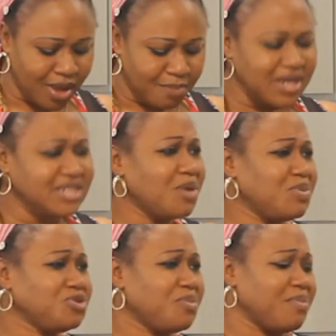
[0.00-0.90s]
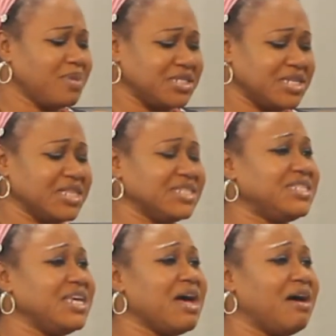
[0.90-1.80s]
Please always remember to take the
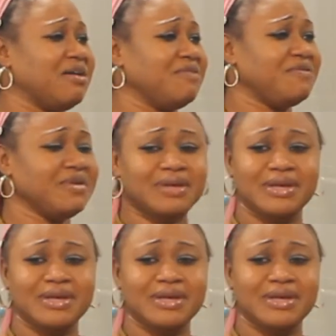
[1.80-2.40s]
sticker off.